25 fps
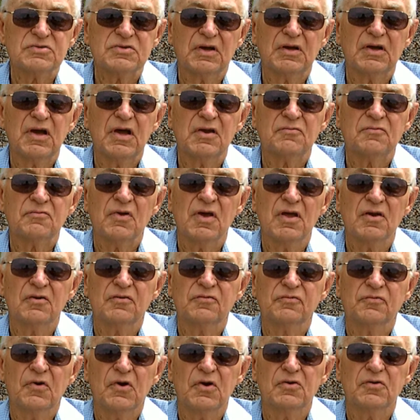I got
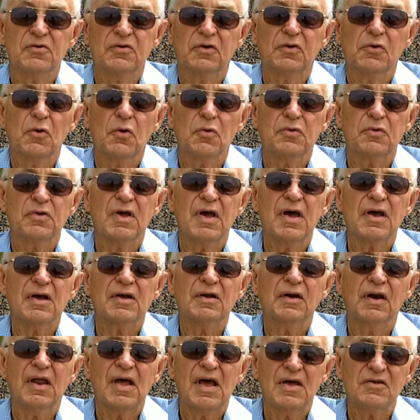transferred to Kodiak,
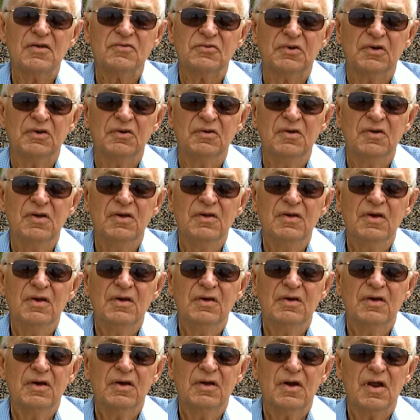Alaska,
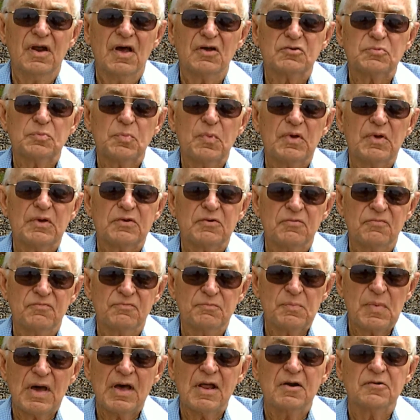and I spent the
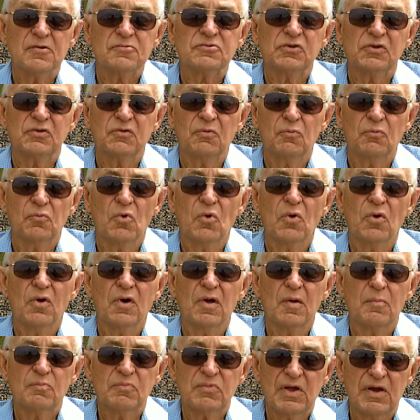balance of the war
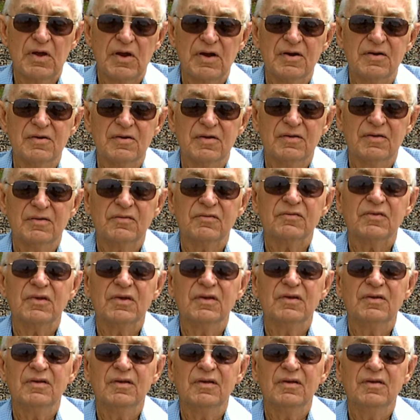up there.
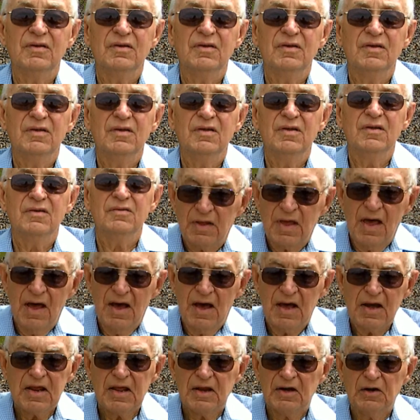Mm-hmm.
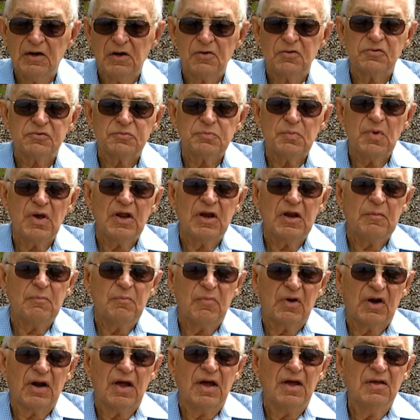I didn't lose many,
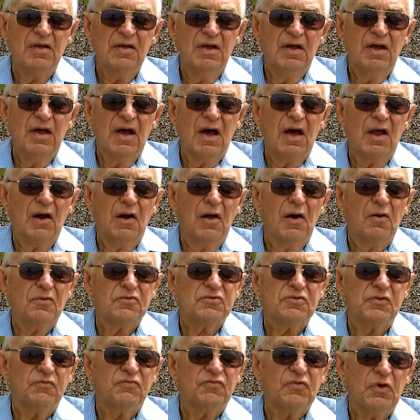but I
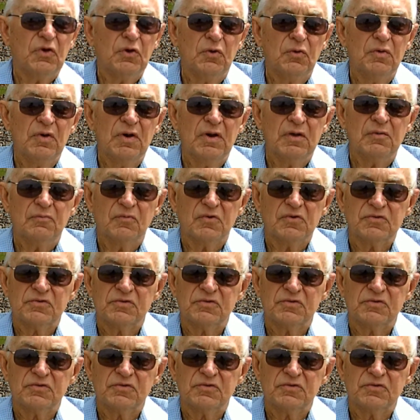lost a few, and it